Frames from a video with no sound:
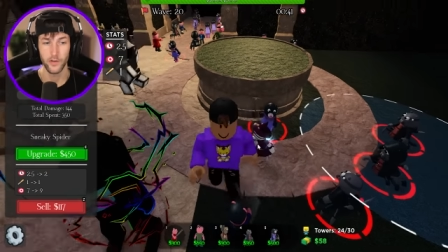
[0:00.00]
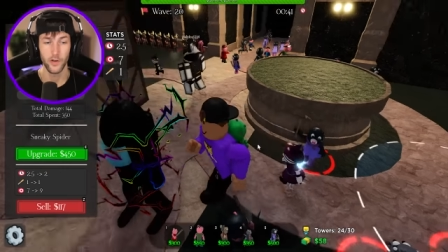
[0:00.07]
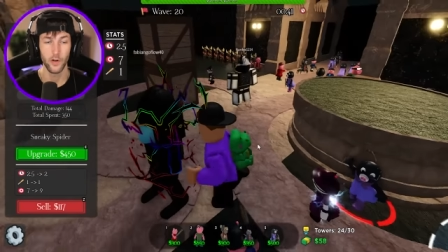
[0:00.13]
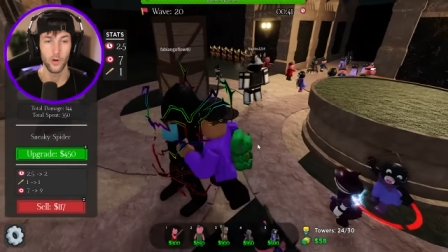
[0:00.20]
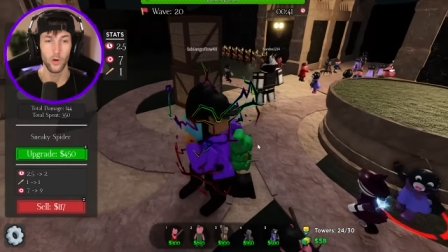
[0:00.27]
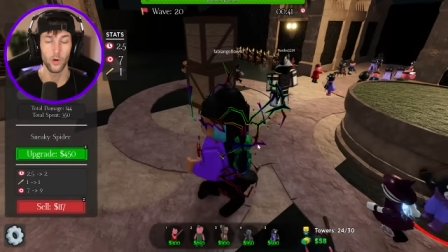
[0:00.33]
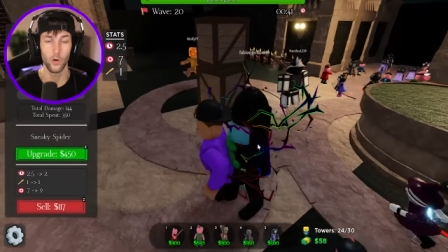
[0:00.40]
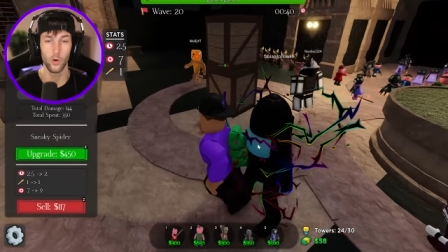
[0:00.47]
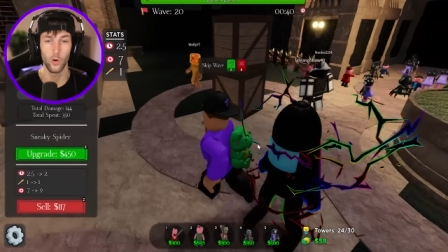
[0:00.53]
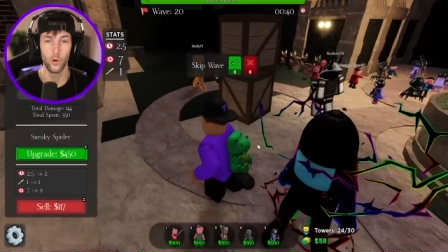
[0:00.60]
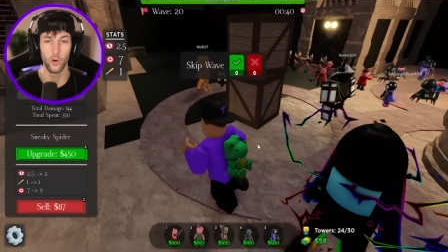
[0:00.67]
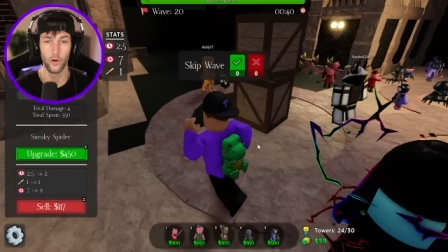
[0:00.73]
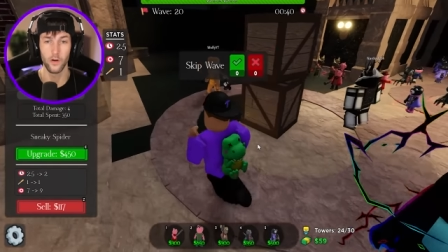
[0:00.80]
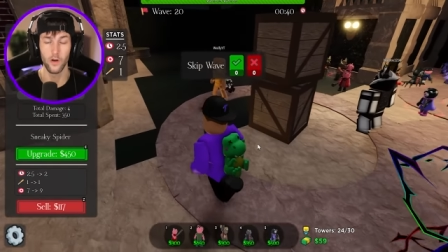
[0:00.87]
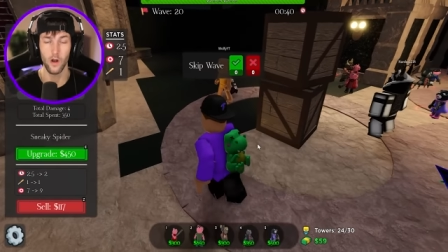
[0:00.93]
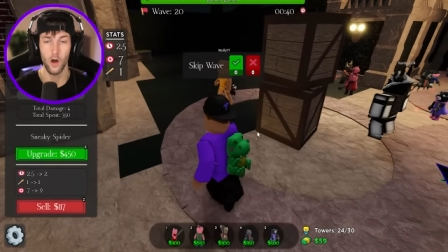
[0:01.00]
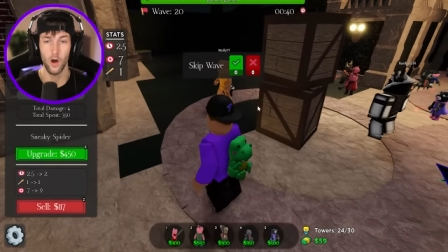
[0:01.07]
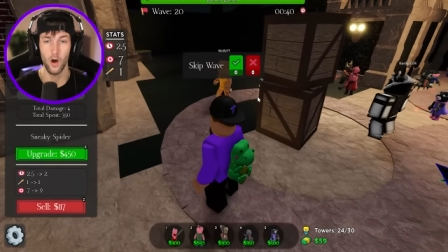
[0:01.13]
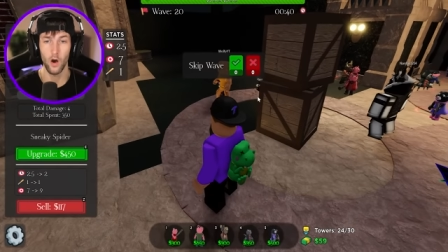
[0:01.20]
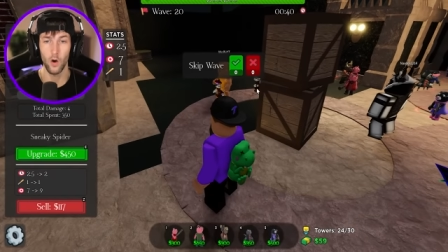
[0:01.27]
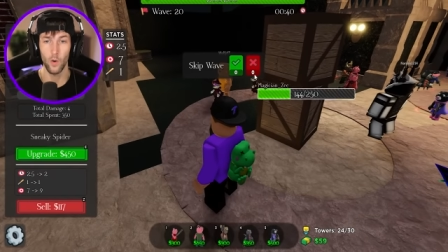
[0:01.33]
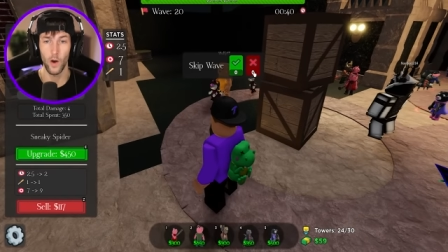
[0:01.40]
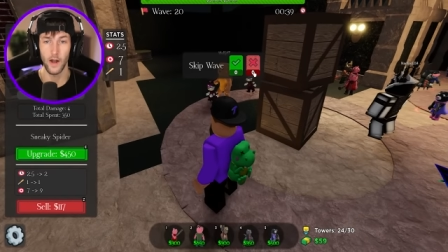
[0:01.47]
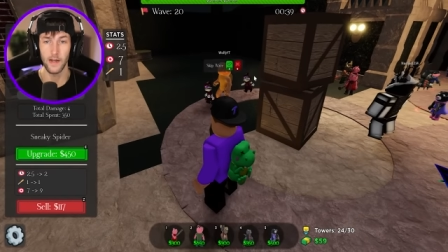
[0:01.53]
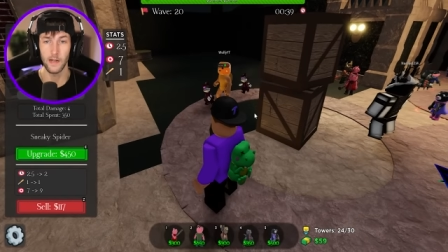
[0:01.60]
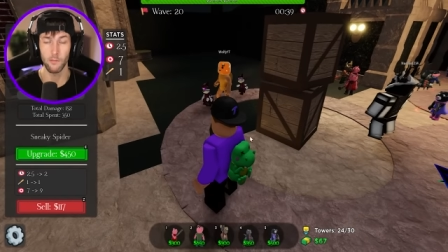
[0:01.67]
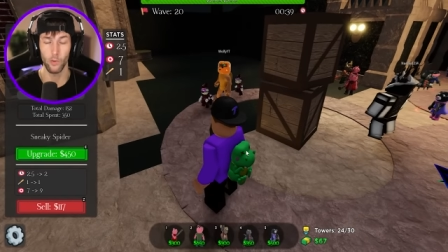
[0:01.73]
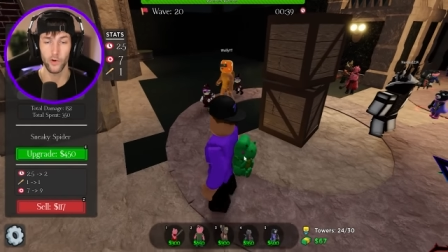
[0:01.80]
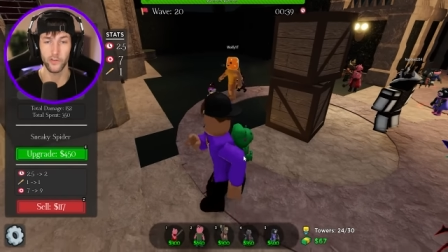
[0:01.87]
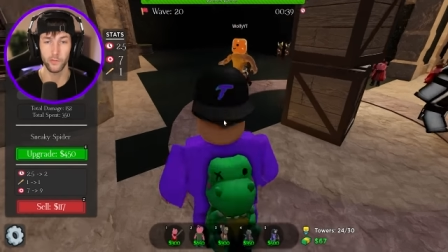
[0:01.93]
Dude, no, I
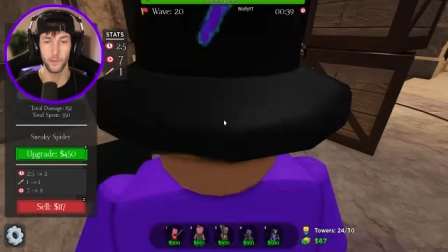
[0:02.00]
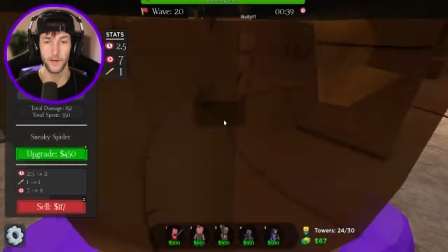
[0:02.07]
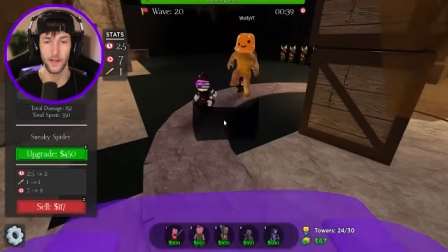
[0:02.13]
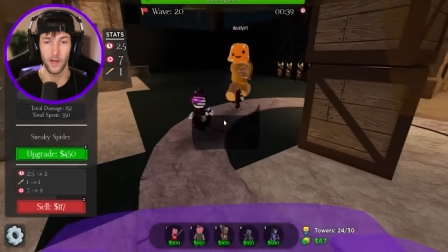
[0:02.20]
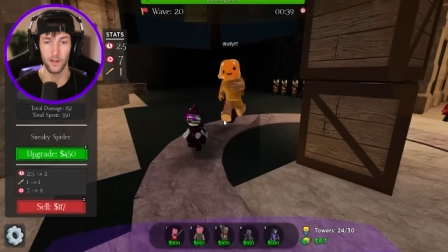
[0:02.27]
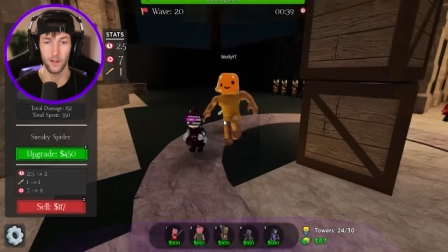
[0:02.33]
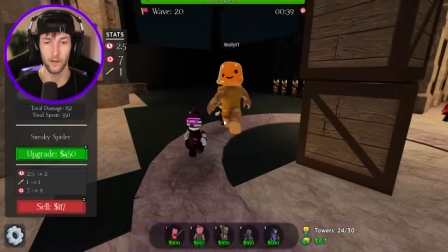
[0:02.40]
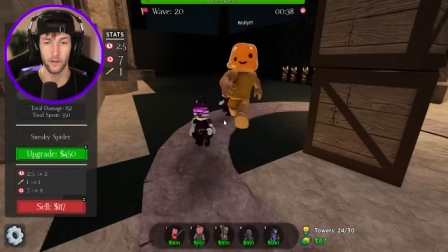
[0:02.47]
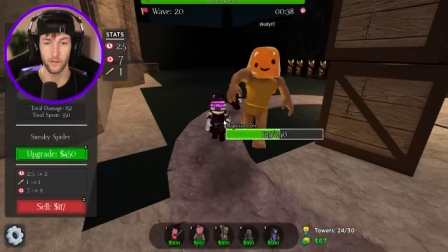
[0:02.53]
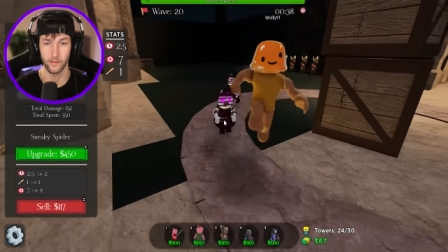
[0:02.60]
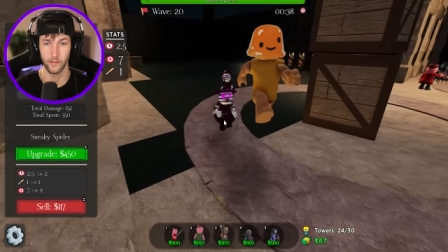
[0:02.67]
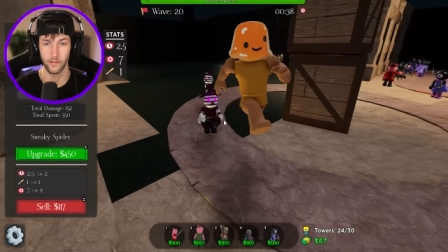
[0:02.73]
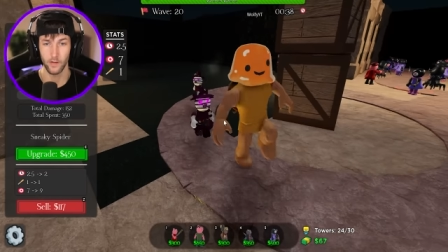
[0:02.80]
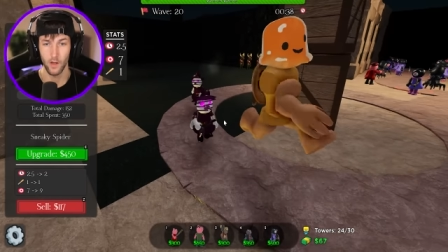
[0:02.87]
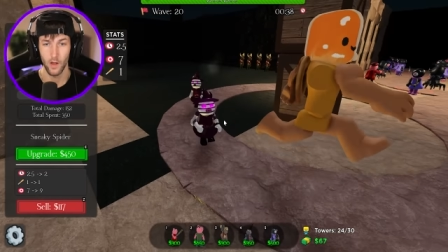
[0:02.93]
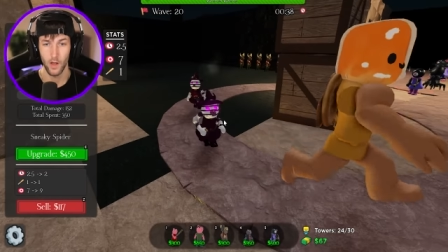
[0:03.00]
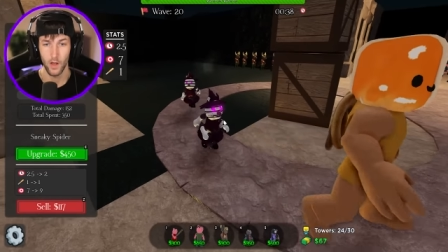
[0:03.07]
need more Spidellas.